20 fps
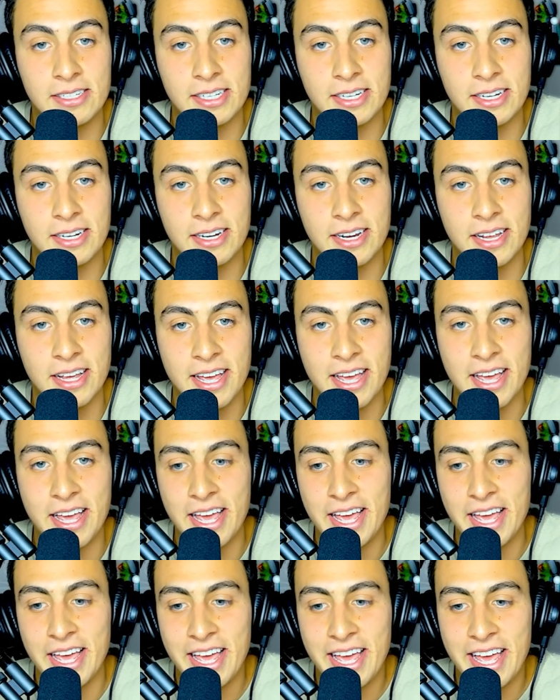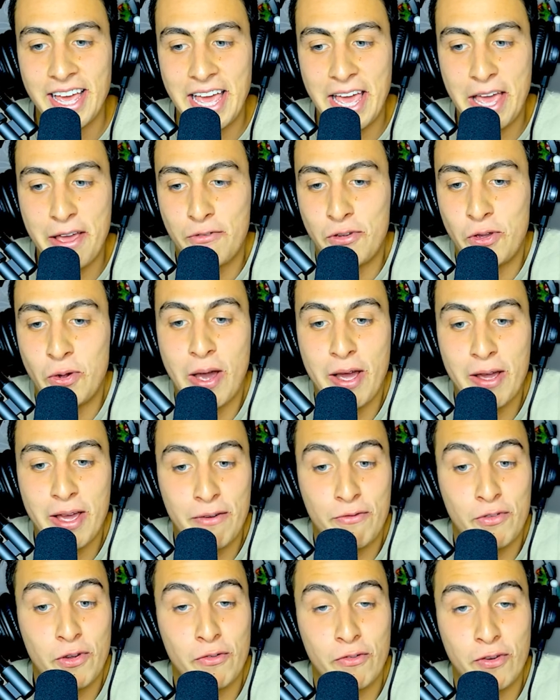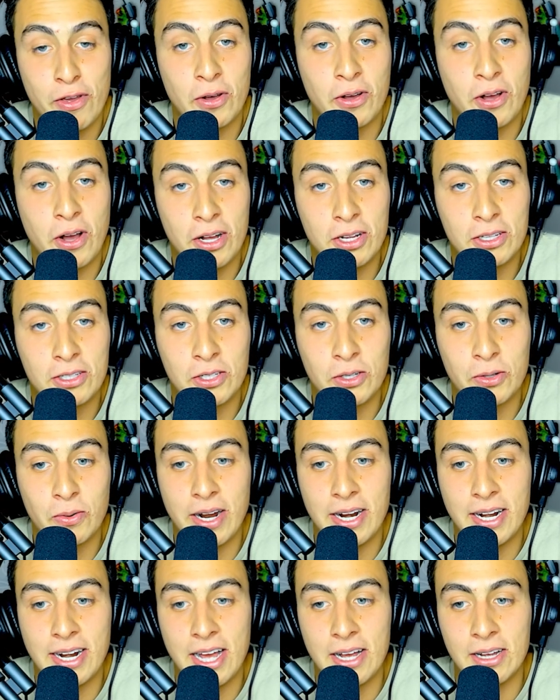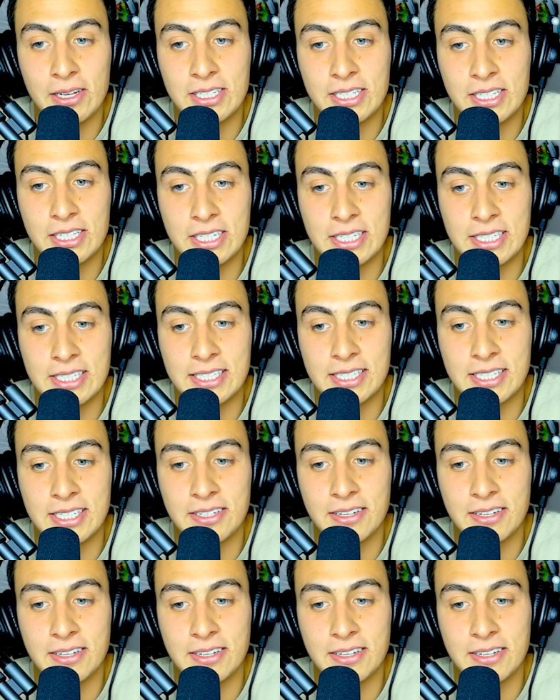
And if you uh, if you feel called to right now to just